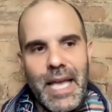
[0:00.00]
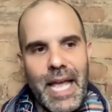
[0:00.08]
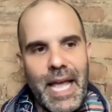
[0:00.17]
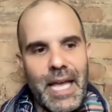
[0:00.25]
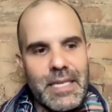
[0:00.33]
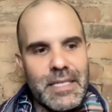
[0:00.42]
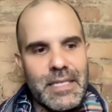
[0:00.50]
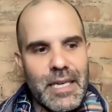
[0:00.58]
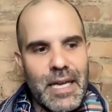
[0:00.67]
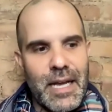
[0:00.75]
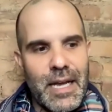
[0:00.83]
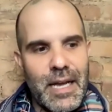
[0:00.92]
and
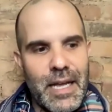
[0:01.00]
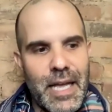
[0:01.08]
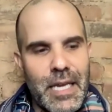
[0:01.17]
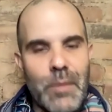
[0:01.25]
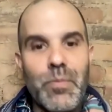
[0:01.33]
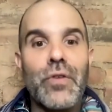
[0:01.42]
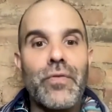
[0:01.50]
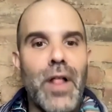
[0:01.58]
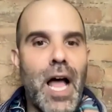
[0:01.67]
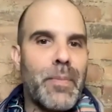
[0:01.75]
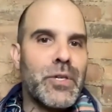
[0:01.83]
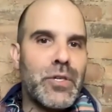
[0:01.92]
uh, and a beautiful
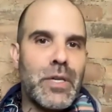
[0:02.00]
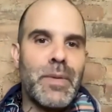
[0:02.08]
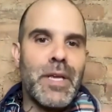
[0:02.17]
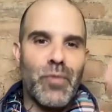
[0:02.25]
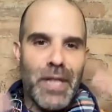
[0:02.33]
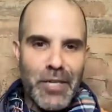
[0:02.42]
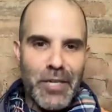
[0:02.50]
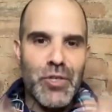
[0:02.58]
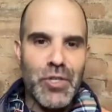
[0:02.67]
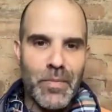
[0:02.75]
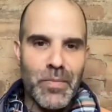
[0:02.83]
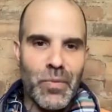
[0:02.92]
opportunity to be in
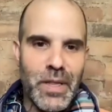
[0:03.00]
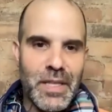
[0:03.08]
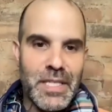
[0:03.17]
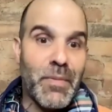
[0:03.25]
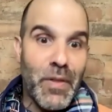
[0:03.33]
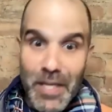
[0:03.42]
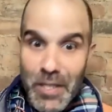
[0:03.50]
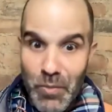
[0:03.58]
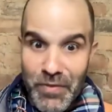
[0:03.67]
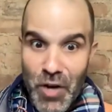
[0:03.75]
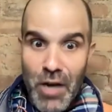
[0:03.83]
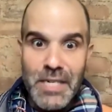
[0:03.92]
relationship with some of the things that we
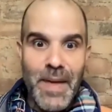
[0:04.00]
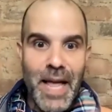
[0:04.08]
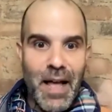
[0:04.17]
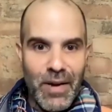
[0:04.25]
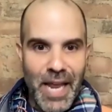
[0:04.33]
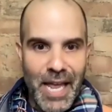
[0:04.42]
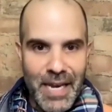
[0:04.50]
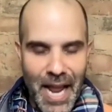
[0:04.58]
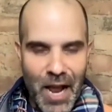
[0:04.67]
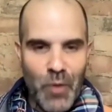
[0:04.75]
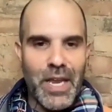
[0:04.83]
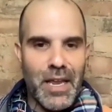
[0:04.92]
talked about and
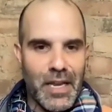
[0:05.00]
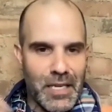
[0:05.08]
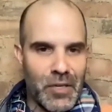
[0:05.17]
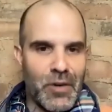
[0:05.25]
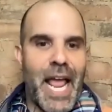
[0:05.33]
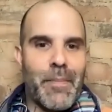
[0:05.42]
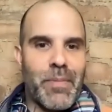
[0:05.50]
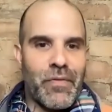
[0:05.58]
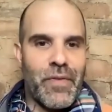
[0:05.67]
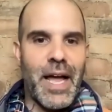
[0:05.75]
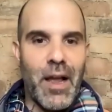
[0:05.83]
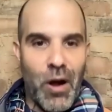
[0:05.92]
how we can continue to
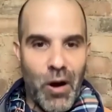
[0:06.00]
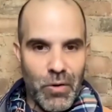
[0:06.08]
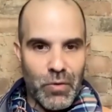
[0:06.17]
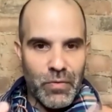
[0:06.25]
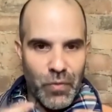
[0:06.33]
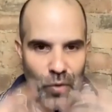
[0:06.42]
amplify our own